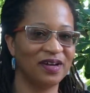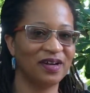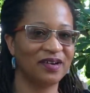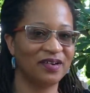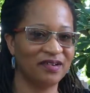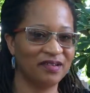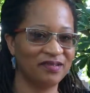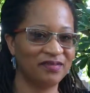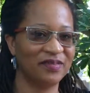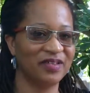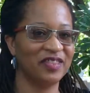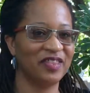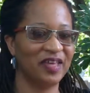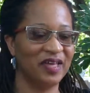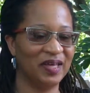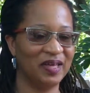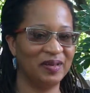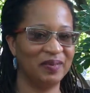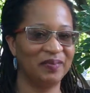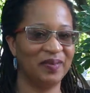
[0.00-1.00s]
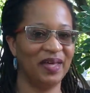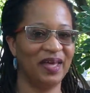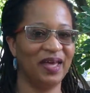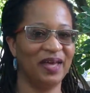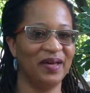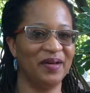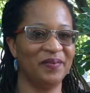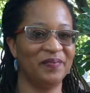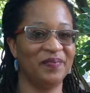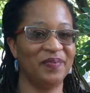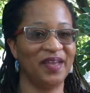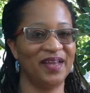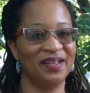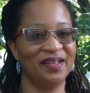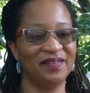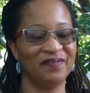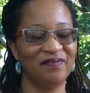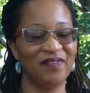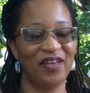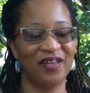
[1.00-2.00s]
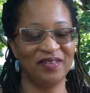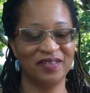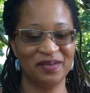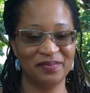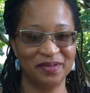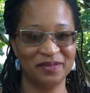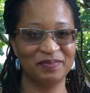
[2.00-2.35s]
hard with him and found him